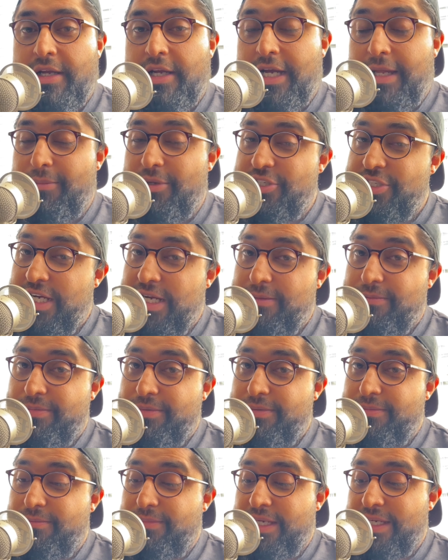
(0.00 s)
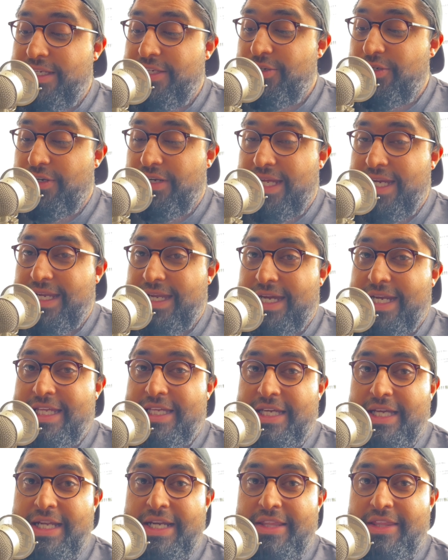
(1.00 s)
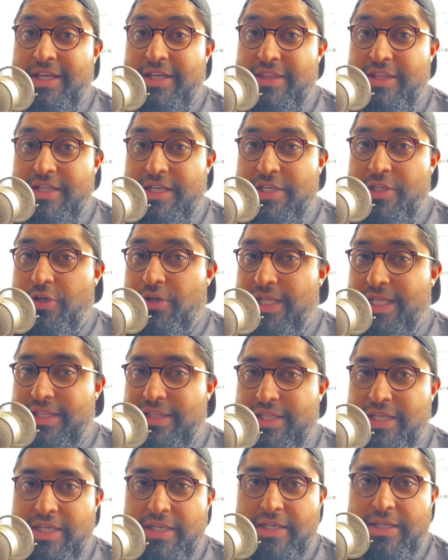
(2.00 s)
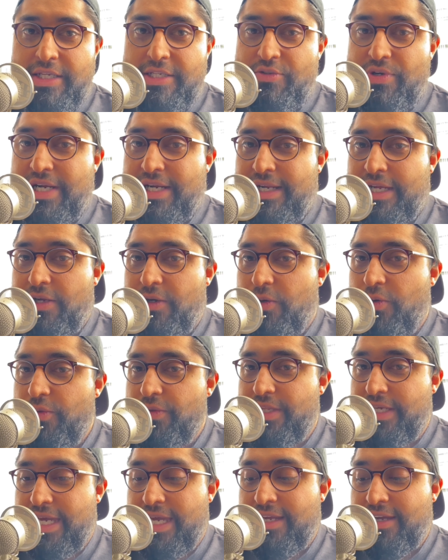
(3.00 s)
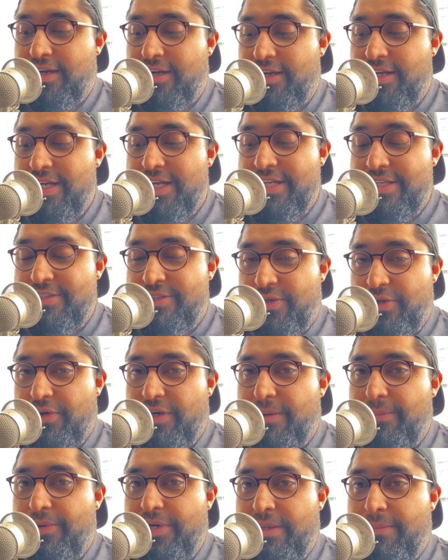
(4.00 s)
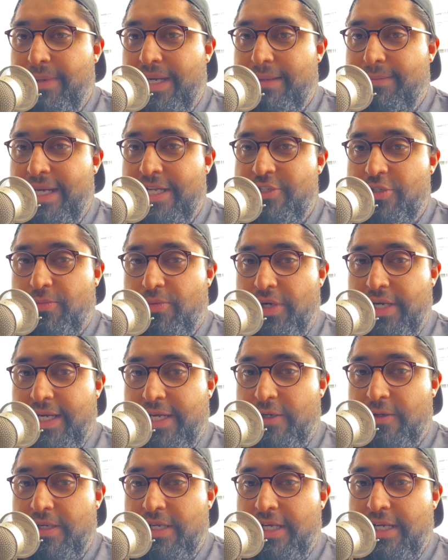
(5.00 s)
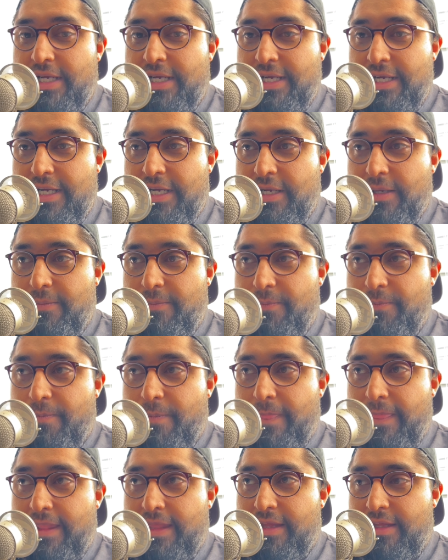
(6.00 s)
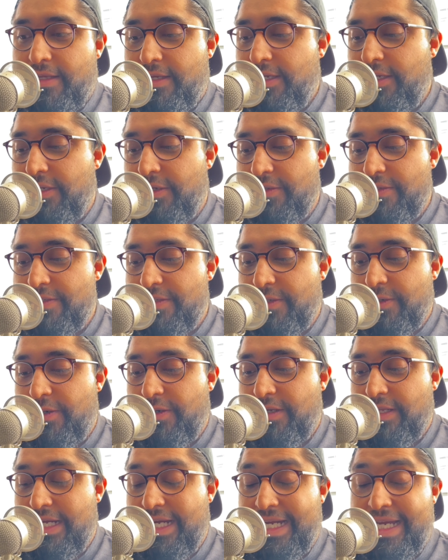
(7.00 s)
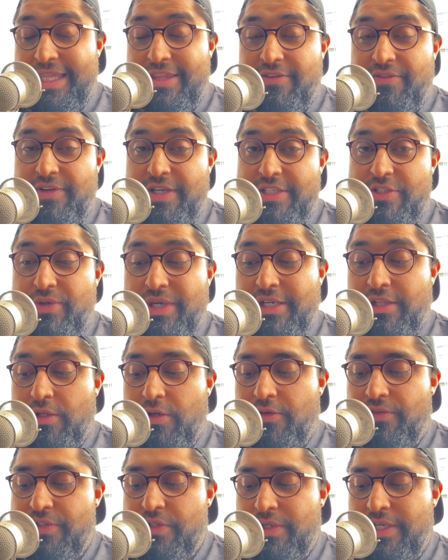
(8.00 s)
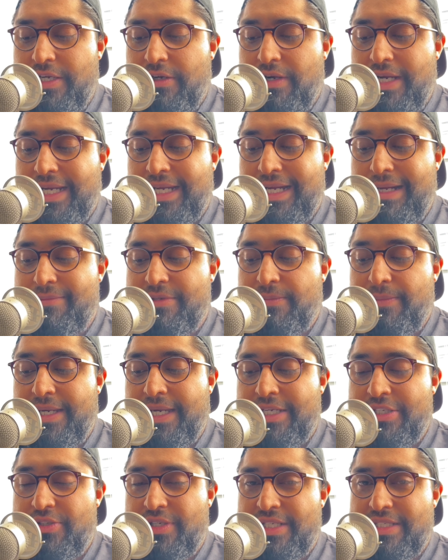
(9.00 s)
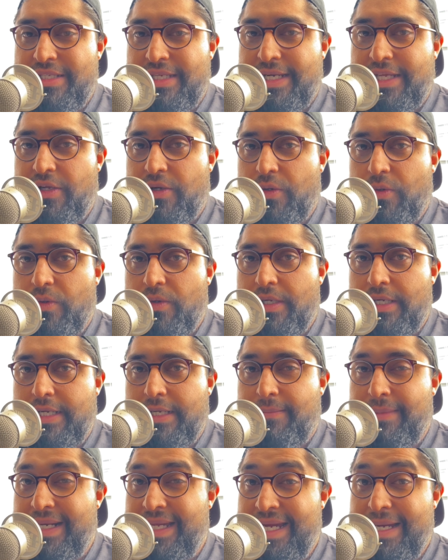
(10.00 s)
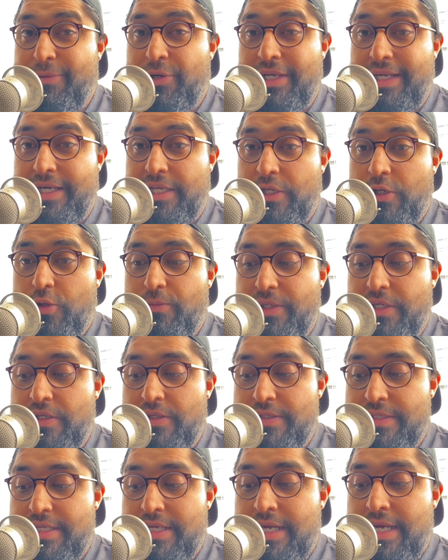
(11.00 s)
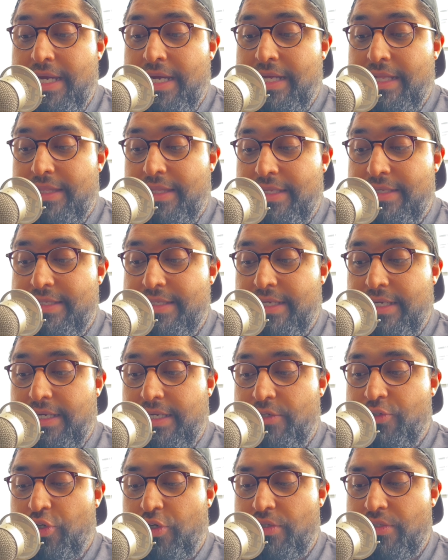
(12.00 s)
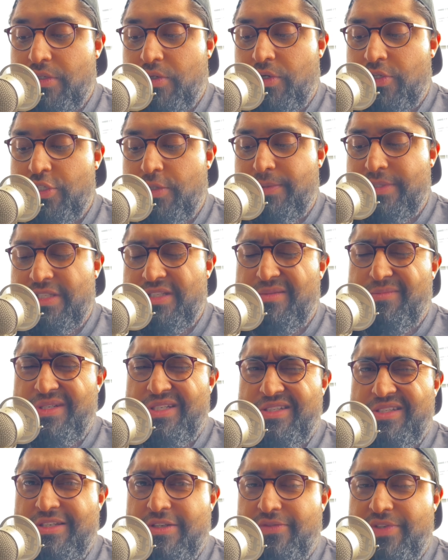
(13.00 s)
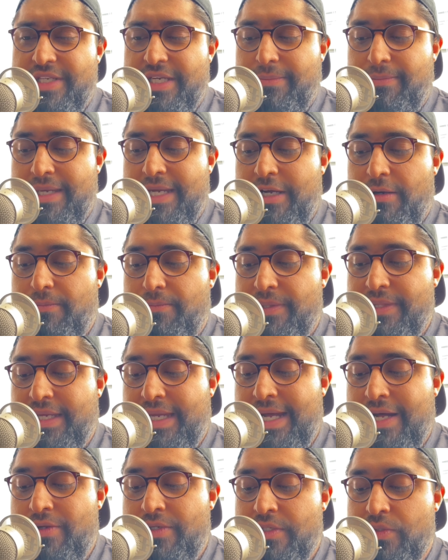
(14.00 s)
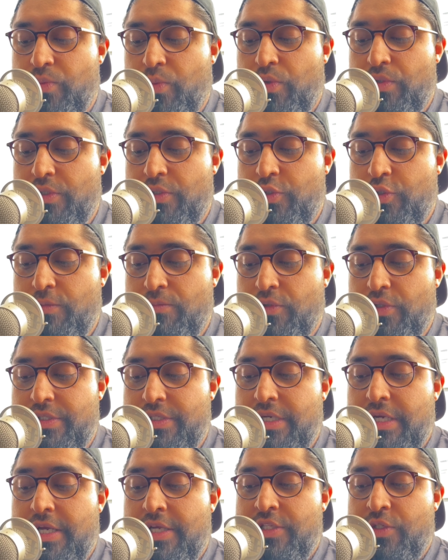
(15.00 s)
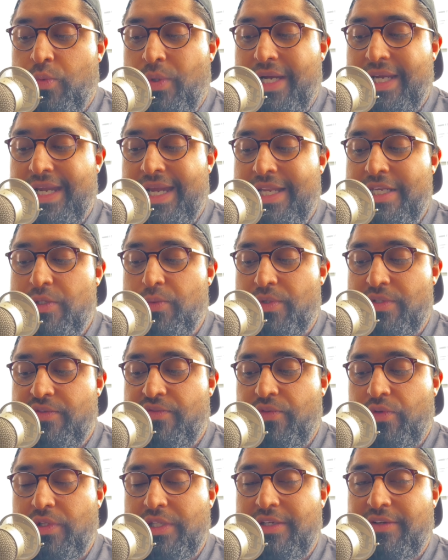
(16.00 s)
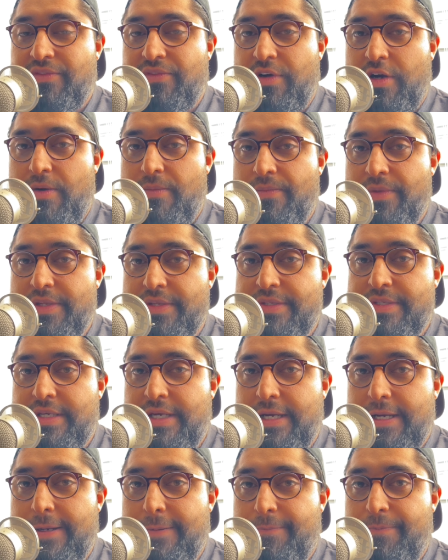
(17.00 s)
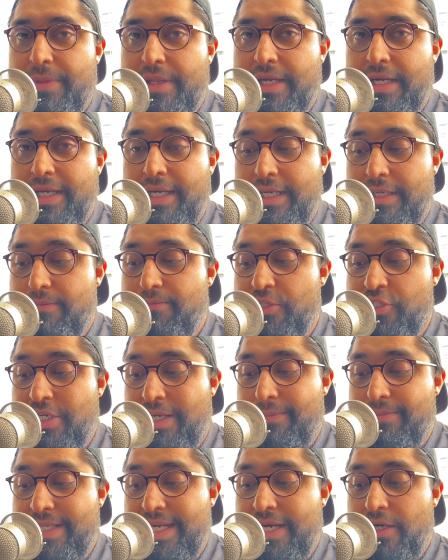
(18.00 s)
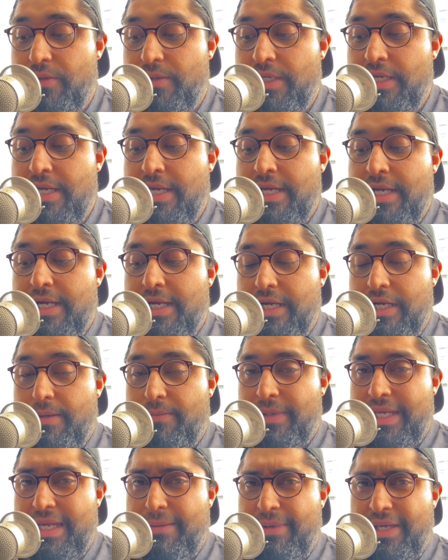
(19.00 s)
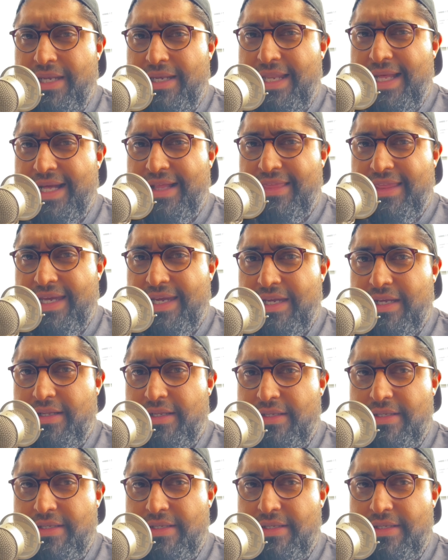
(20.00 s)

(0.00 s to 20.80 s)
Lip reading: Machamp, mate, you don't like anything, you don't like the Dragonite or the Gengar, so you're in a pretty bad matchup right now. You know, so I get the first Dragon Claw. So here I'm debating, should I just let it go? And I am going to let it go because this cross chop is just going to take me out, but the counters won't do too much. So what I can do is fully farm this Machamp down, get a bit of lag there.